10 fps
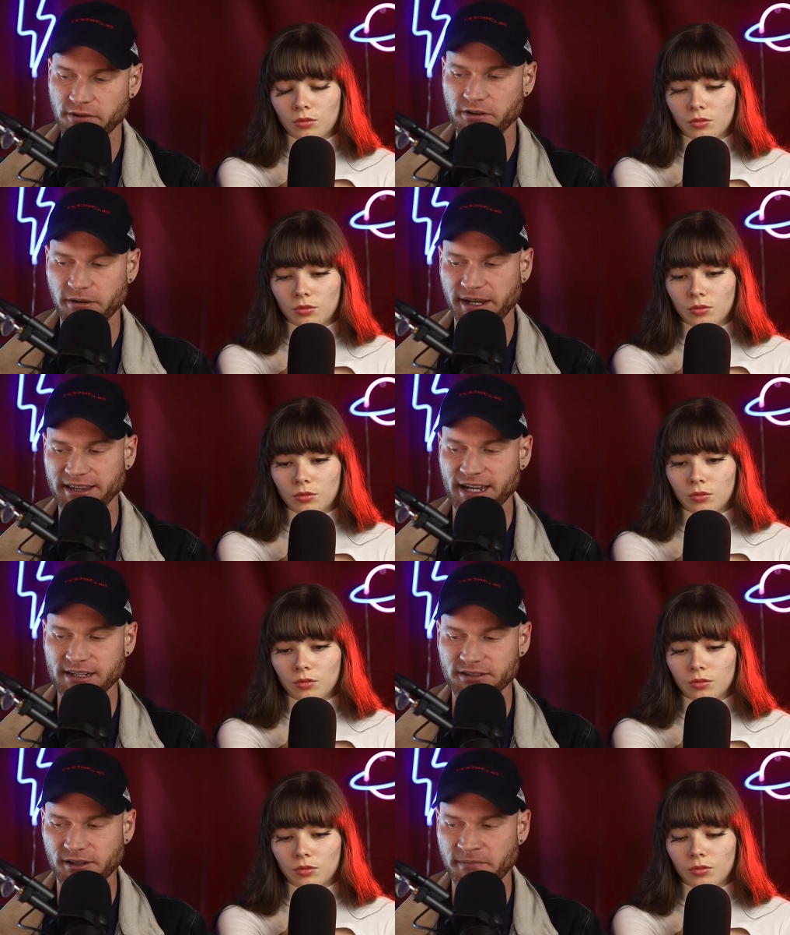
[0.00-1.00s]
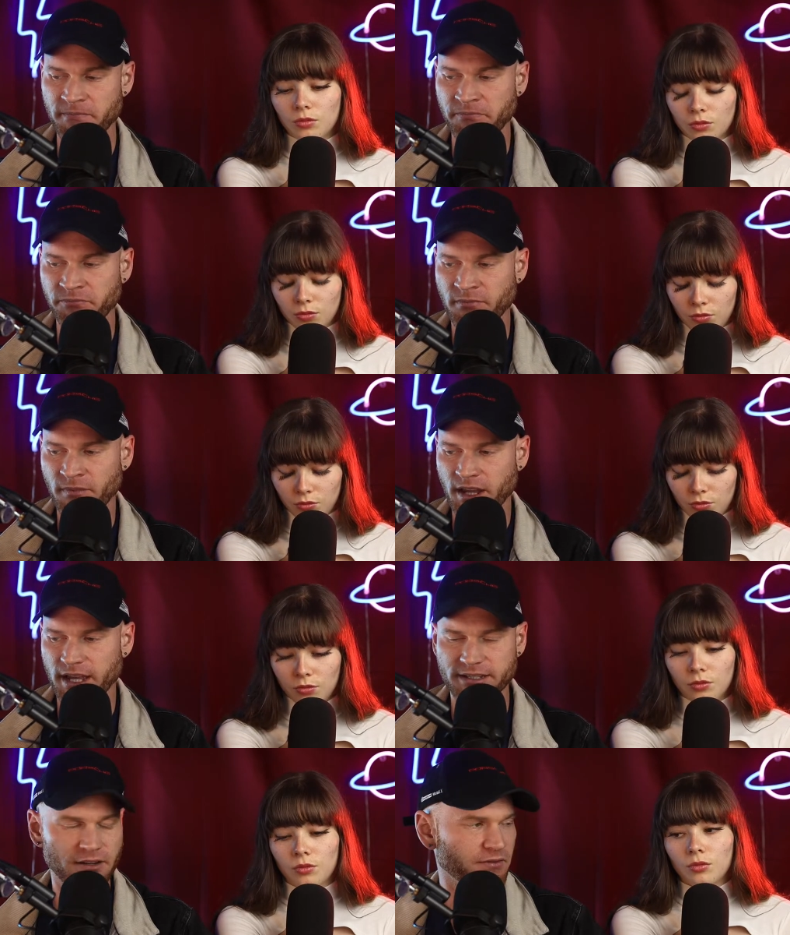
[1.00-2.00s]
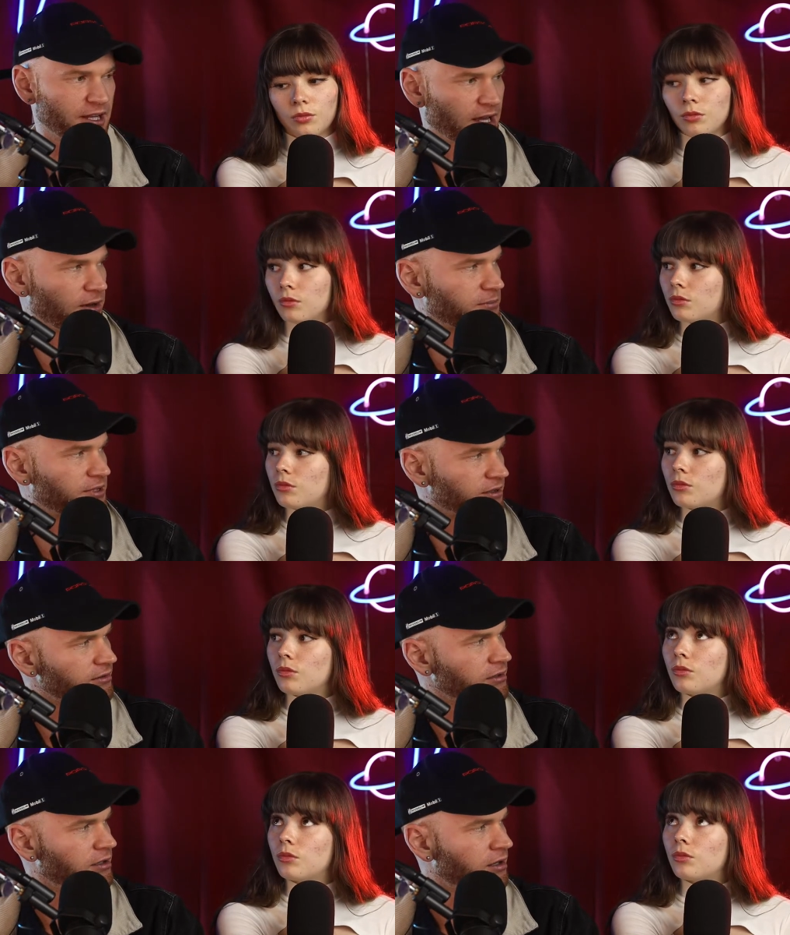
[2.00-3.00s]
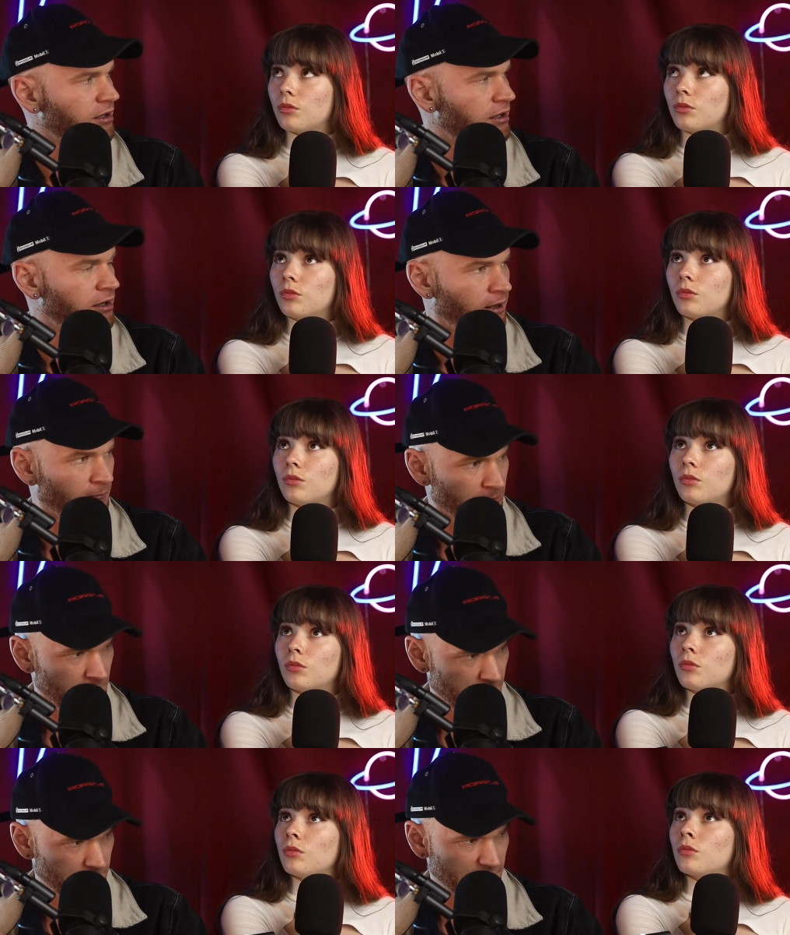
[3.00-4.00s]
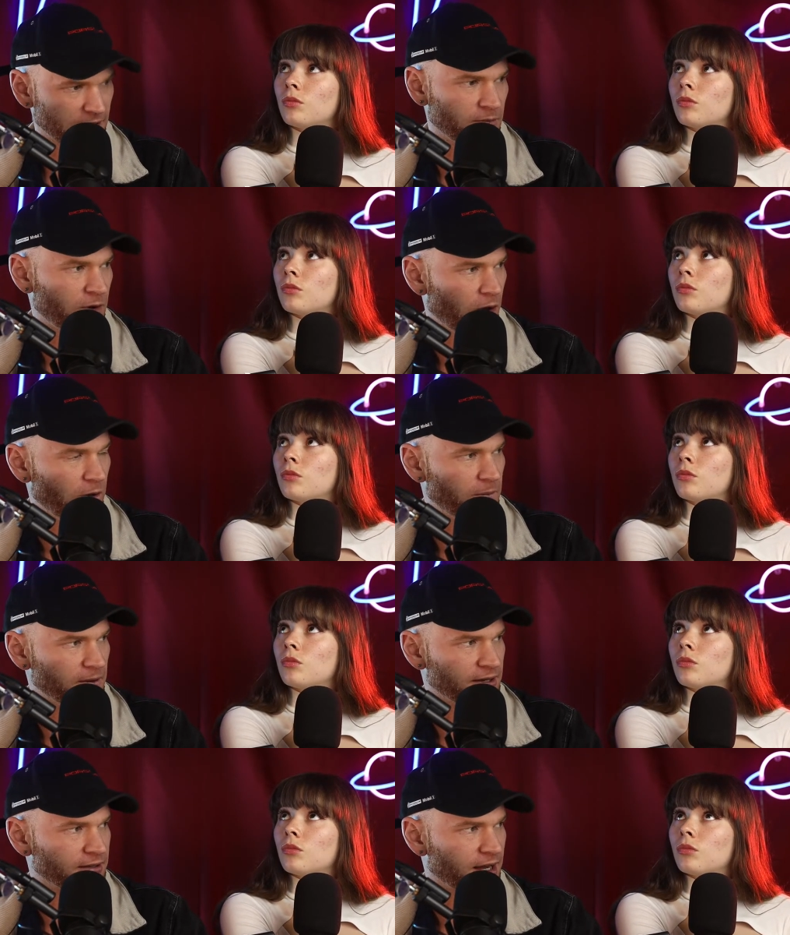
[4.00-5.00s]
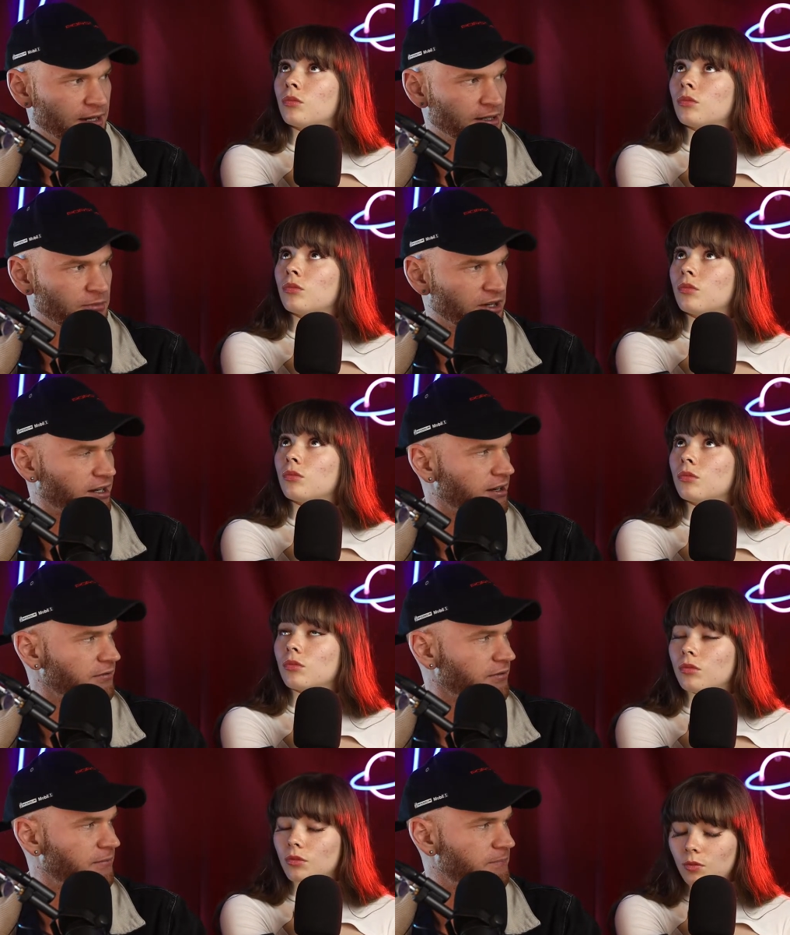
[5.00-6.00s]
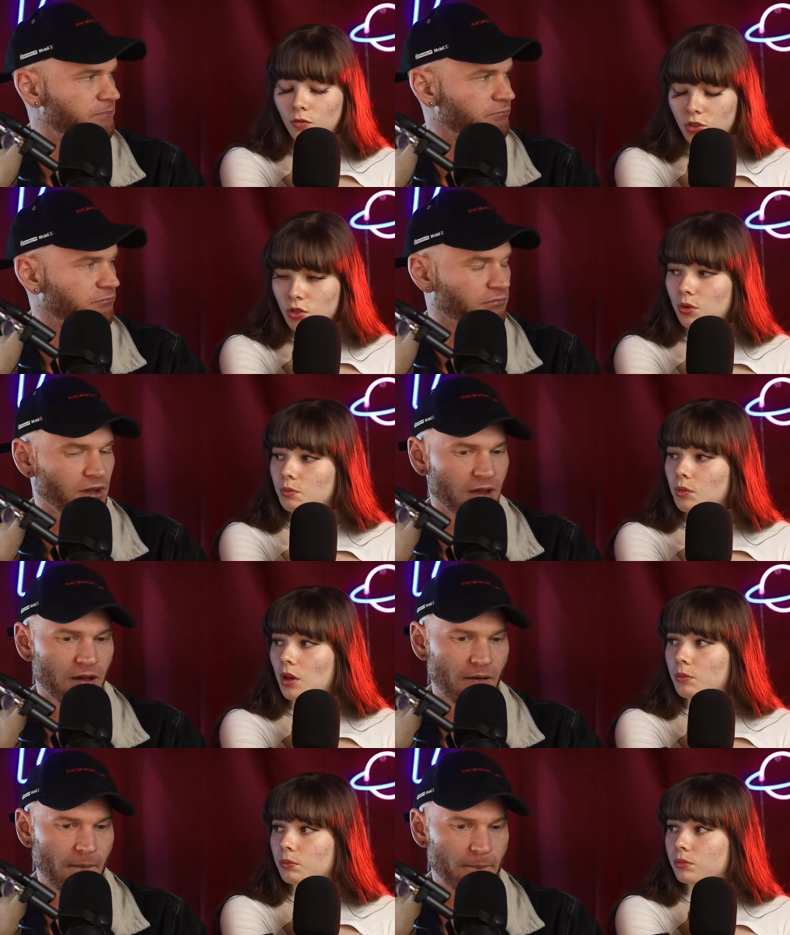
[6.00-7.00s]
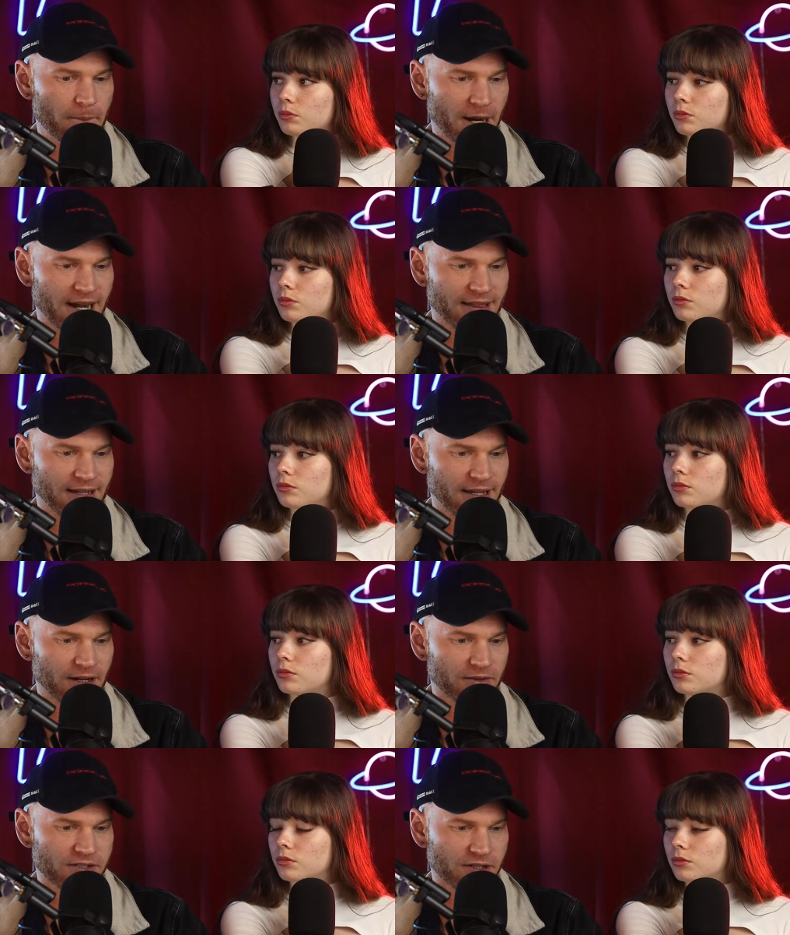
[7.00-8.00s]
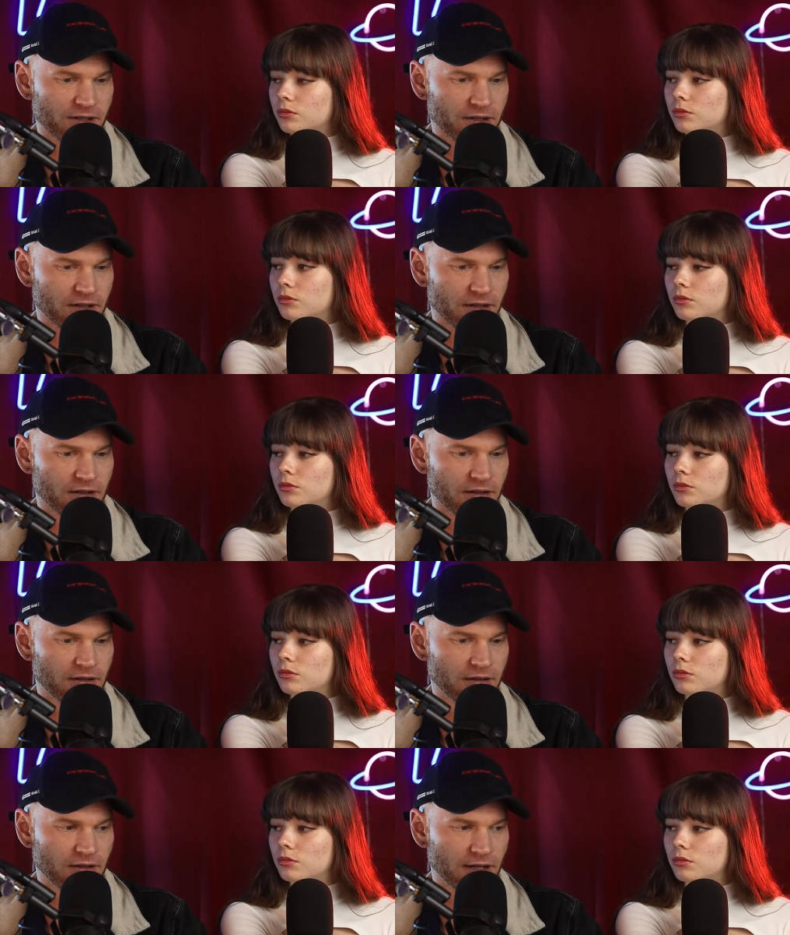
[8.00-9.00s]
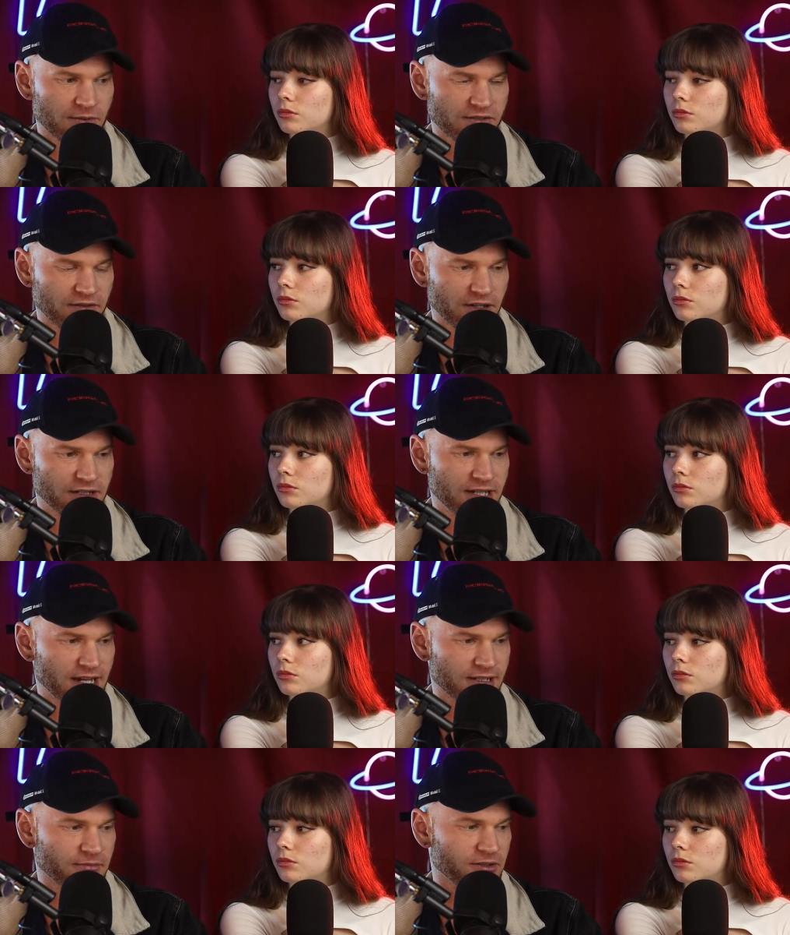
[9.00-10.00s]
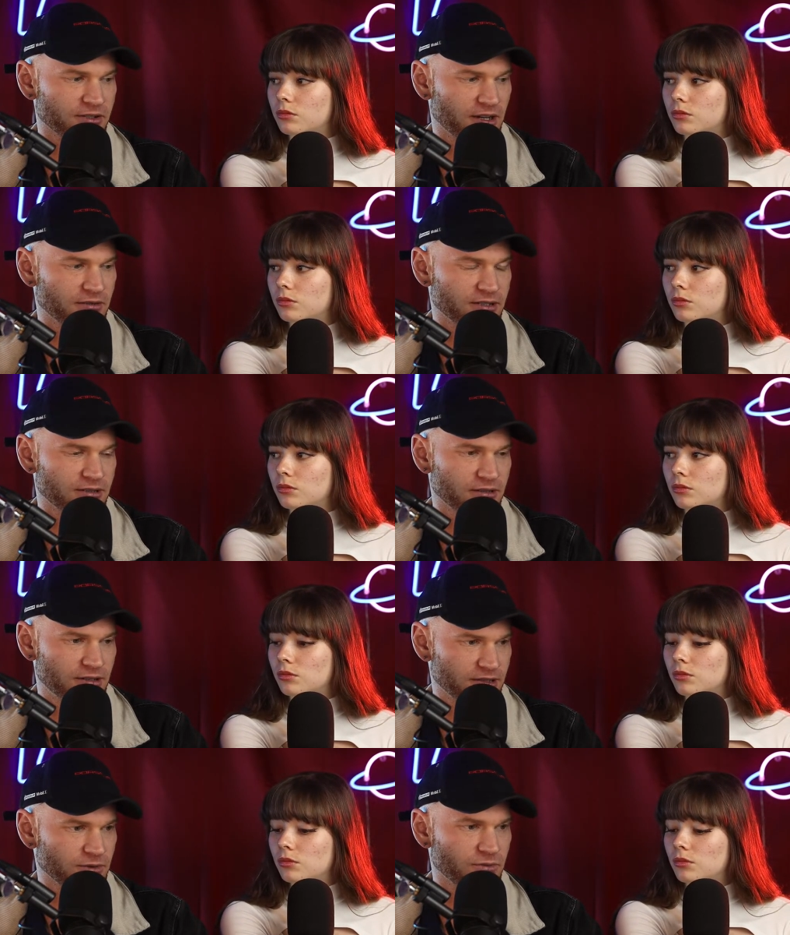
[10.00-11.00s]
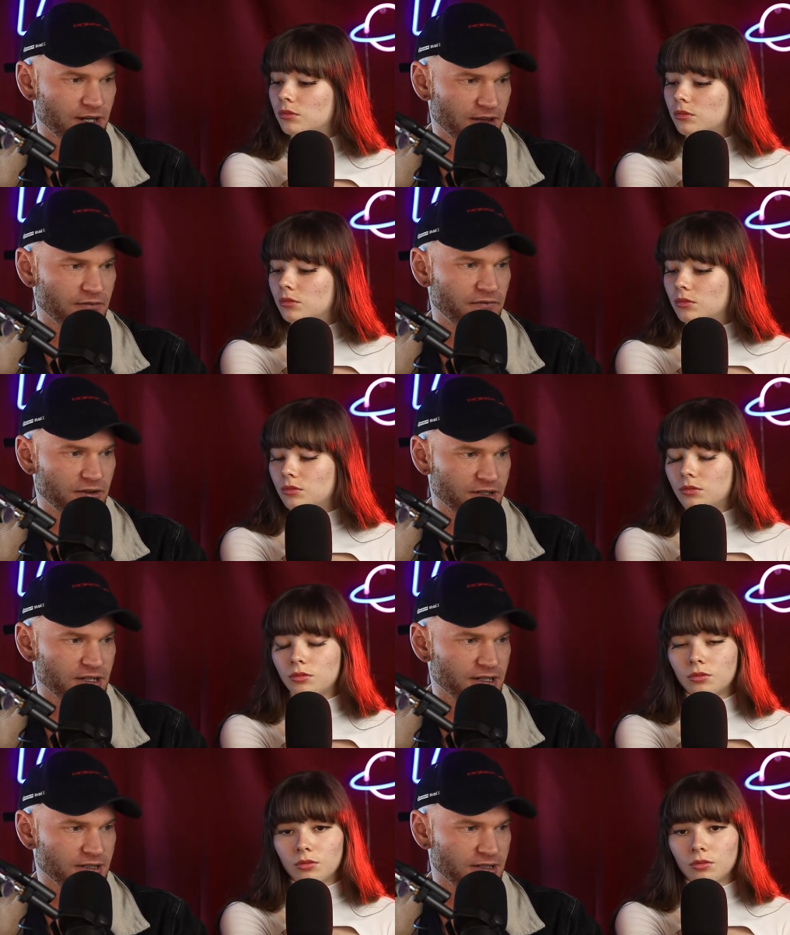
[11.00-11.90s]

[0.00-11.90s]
Speaker 1: good about that. So it definitely helped us be a lot more open and, and communicative.
Speaker 2: For sure. Yeah.
Speaker 1: But I think it also it was a very good testament. It was is because it was one of the first things